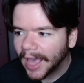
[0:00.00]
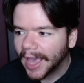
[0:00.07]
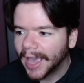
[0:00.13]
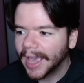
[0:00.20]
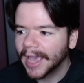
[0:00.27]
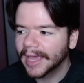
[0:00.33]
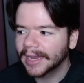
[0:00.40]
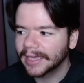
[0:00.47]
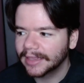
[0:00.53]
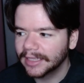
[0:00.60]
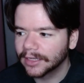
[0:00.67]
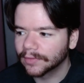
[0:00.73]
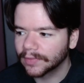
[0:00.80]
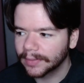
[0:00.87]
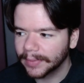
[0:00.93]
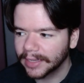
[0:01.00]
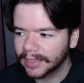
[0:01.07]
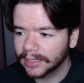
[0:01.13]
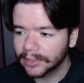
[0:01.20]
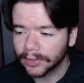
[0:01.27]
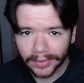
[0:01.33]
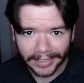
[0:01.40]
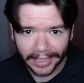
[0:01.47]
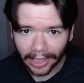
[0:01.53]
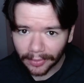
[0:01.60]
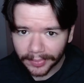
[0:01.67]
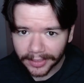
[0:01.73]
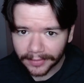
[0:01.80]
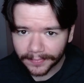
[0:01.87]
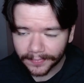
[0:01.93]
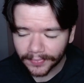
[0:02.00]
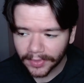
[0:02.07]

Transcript: and I think a remake can only help it